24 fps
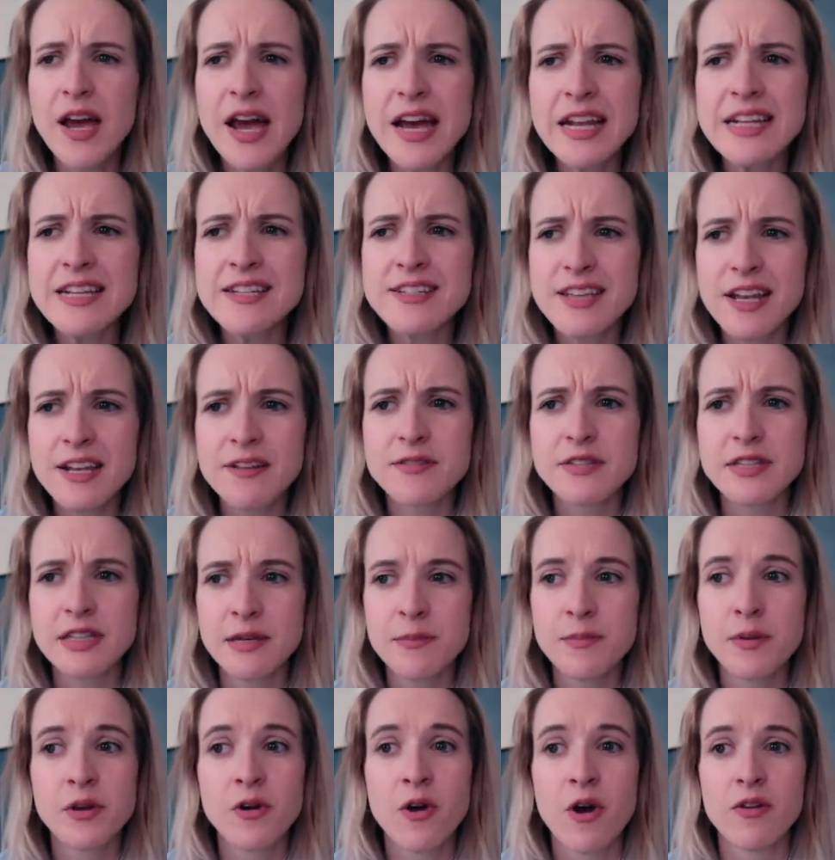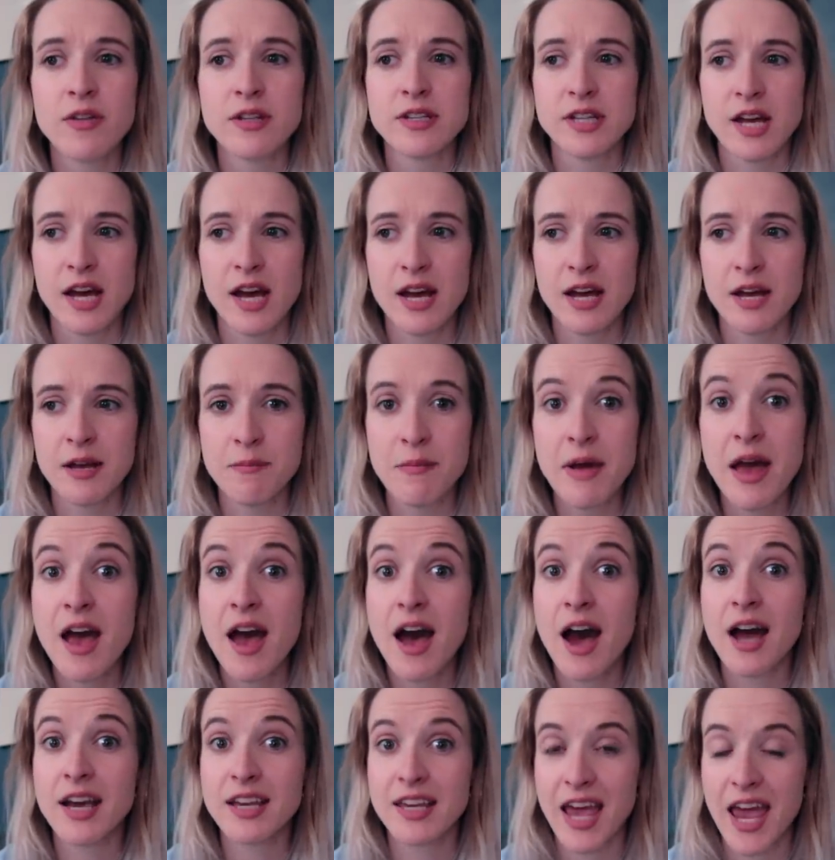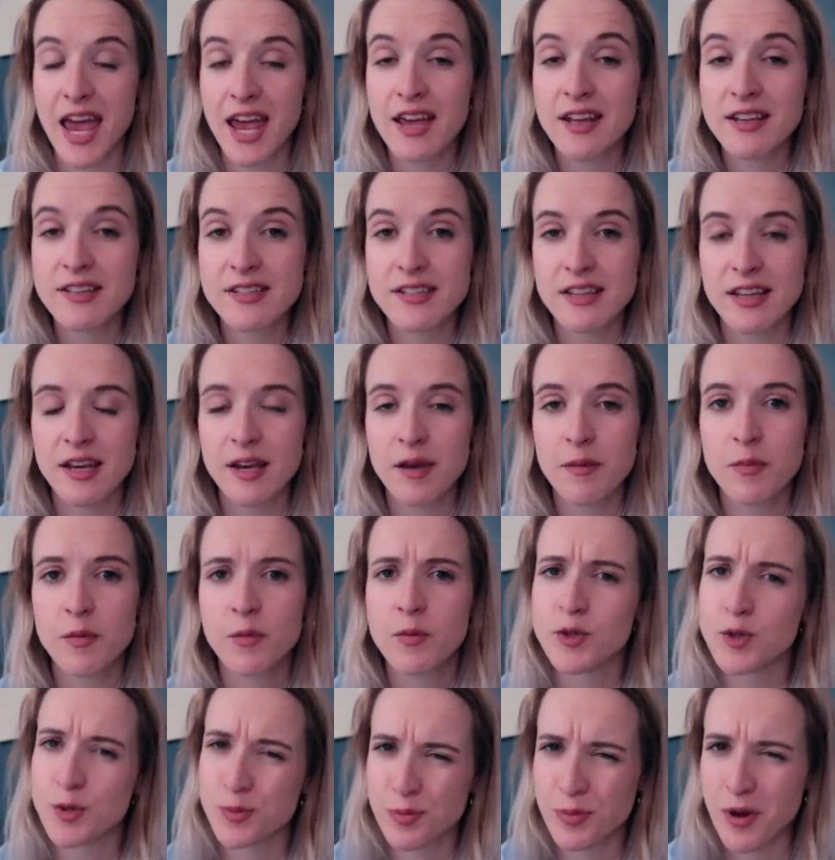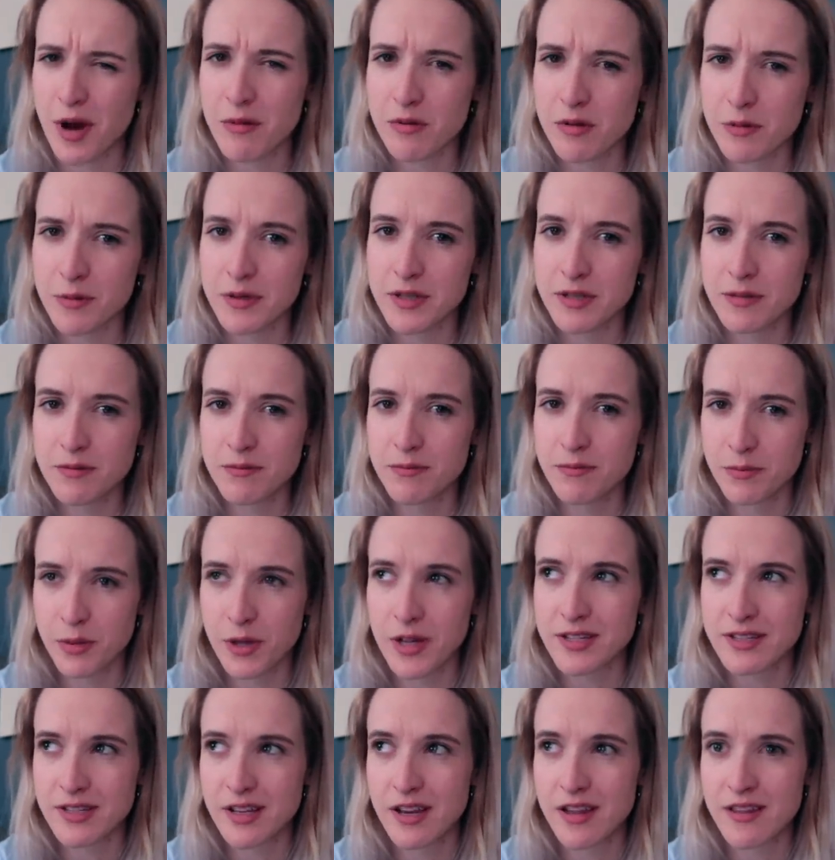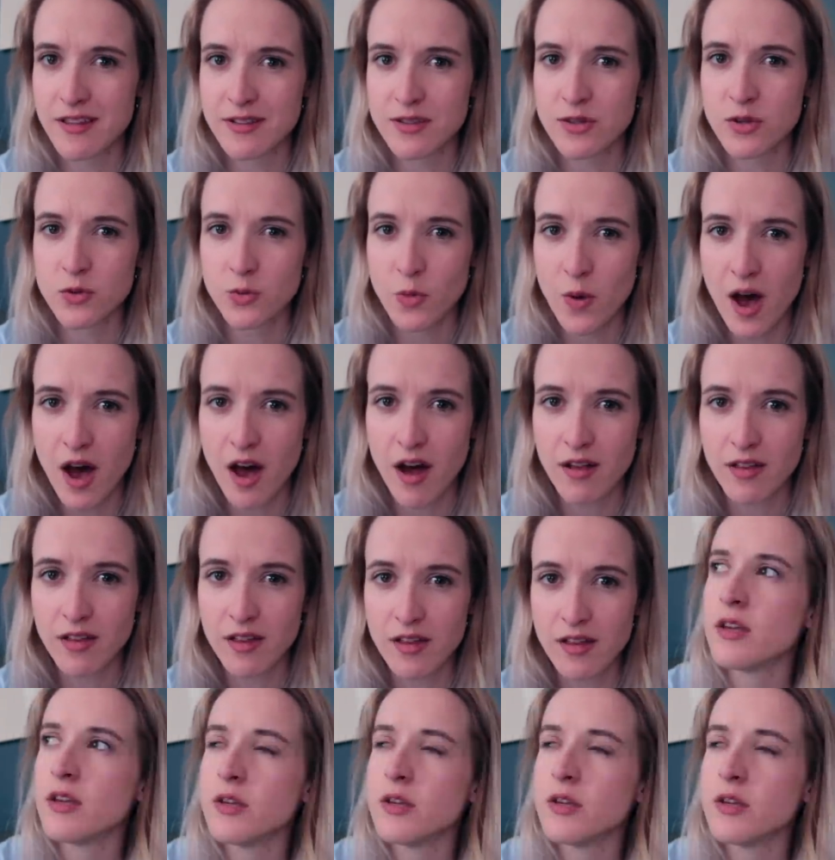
And instead of sleeping all the time, I can't sleep, which probably plays into this as well.